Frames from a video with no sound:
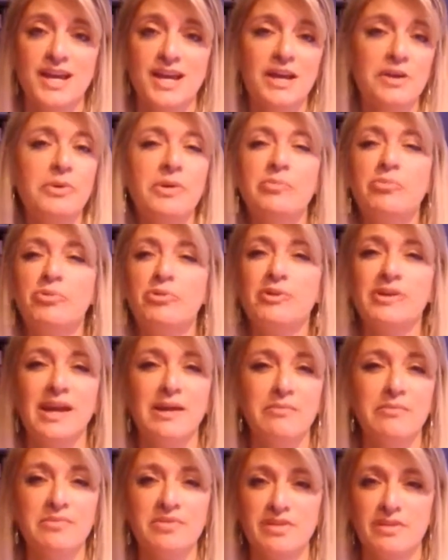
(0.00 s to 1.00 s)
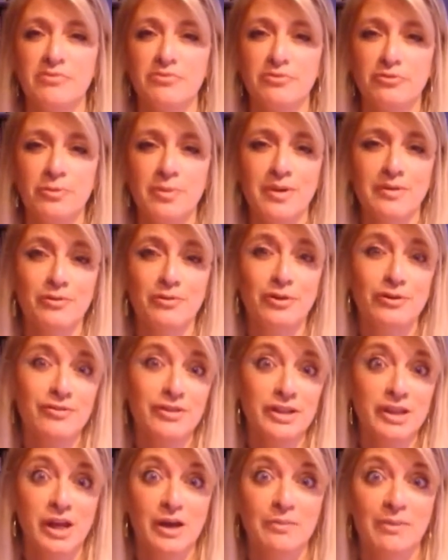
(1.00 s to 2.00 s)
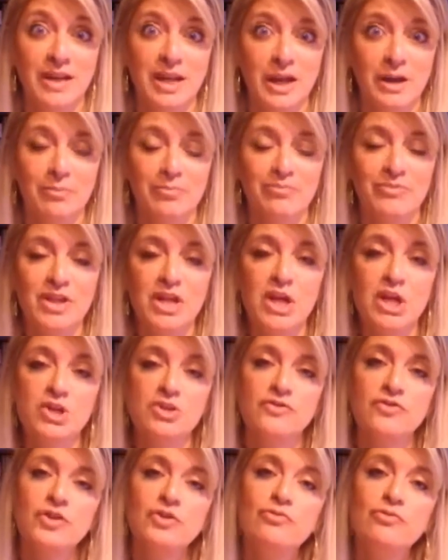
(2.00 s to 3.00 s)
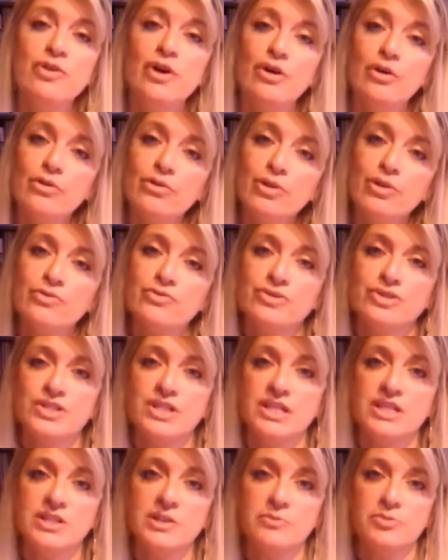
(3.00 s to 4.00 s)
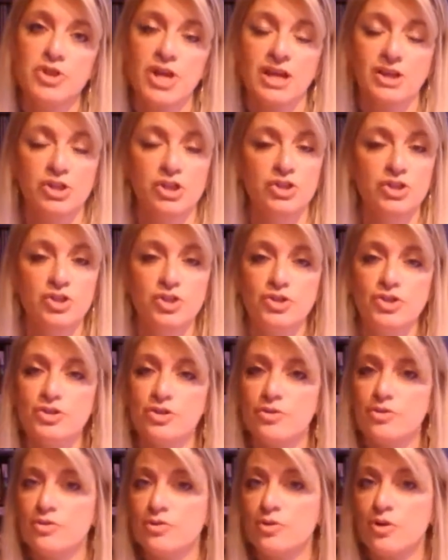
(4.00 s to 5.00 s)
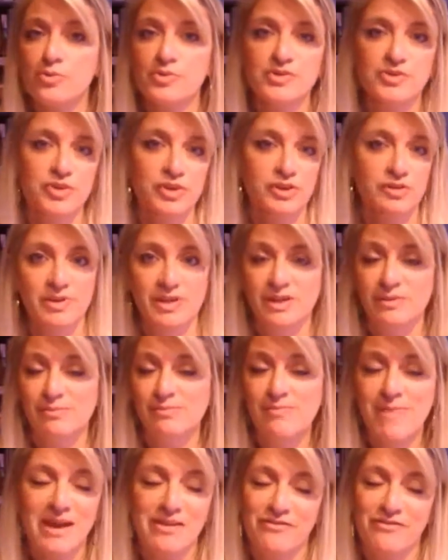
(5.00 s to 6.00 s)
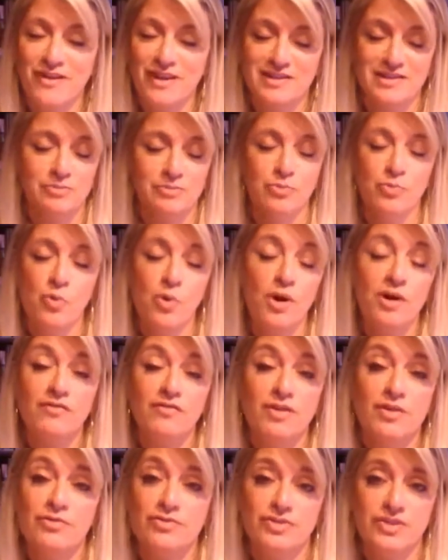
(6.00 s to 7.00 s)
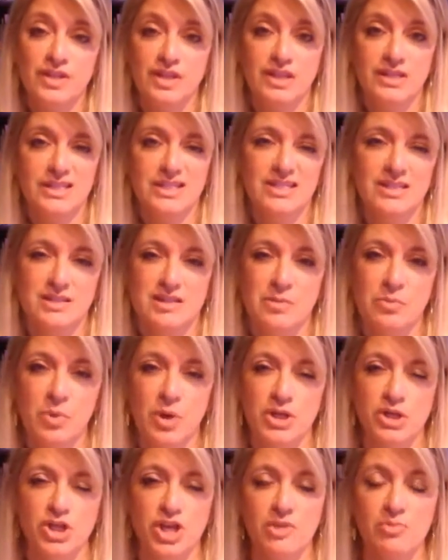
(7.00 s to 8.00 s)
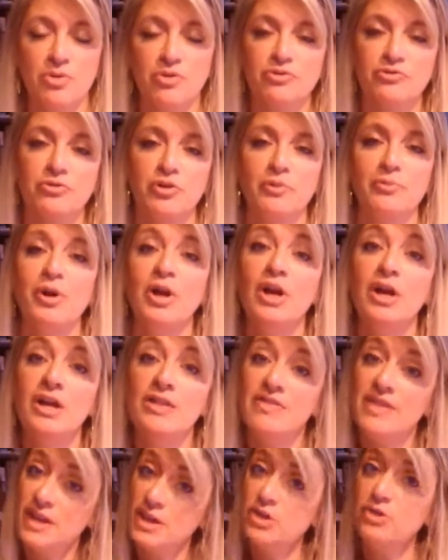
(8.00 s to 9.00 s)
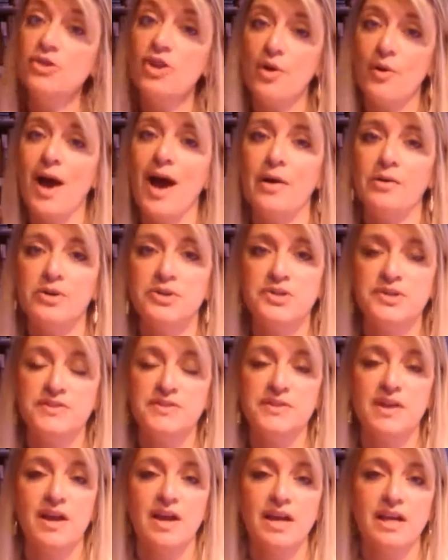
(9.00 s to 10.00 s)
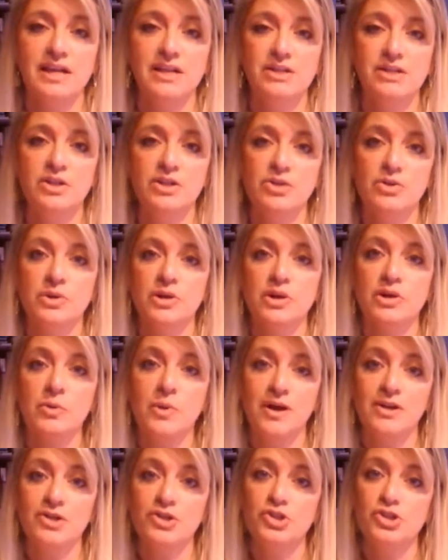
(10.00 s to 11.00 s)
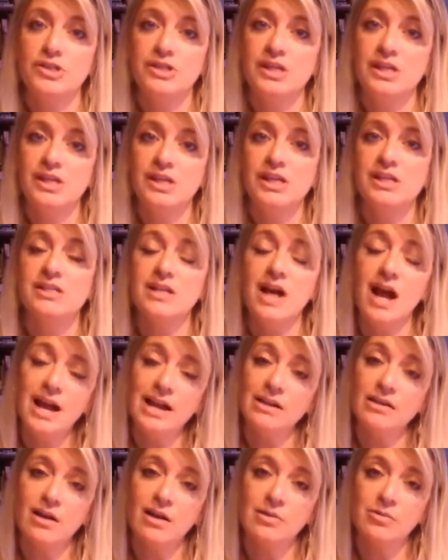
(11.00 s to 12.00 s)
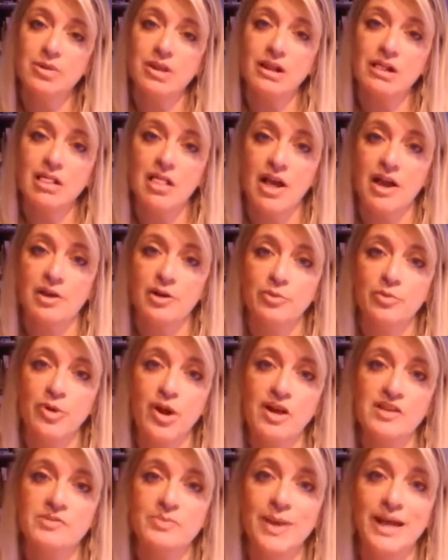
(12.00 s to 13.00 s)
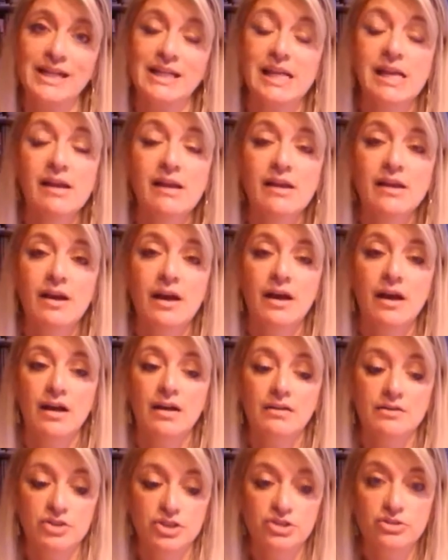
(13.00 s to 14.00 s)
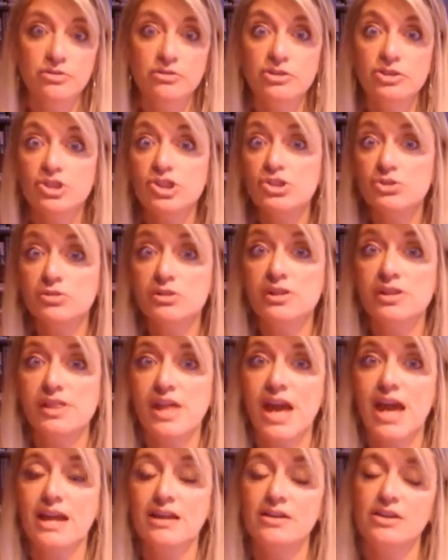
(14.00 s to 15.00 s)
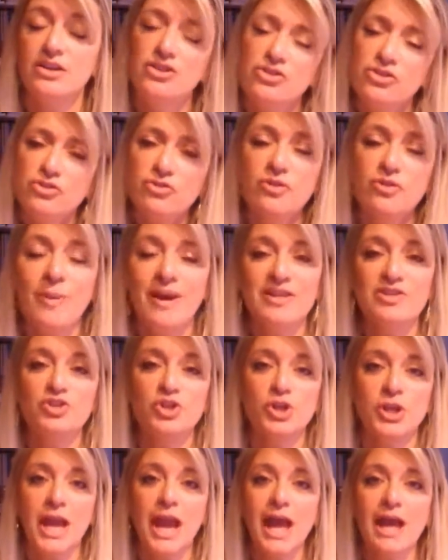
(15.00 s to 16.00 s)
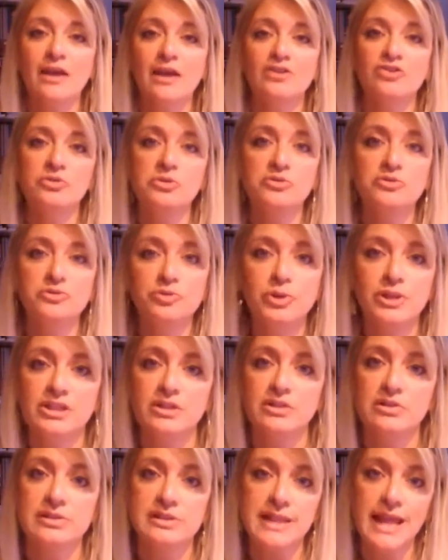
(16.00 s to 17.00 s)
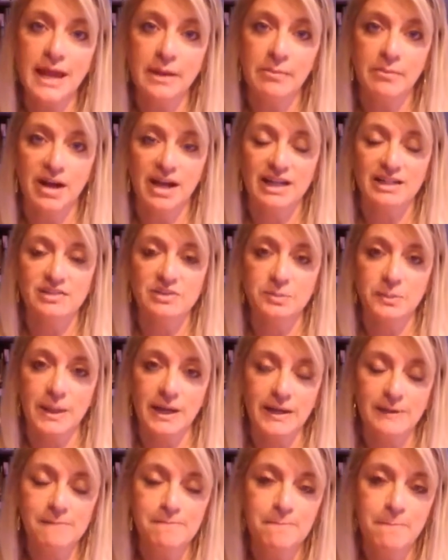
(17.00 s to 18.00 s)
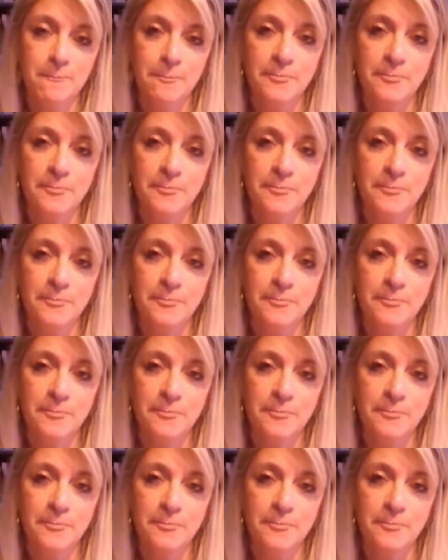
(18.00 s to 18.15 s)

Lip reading: How do we preempt them from ever even coming up? So if you know those six objections, you know they're always going to be manifest one of those six in some way, shape, or form, then you know how to design your questioning and dialogue with a client or prospect to ensure that you do the best you can to avoid those landmines, right?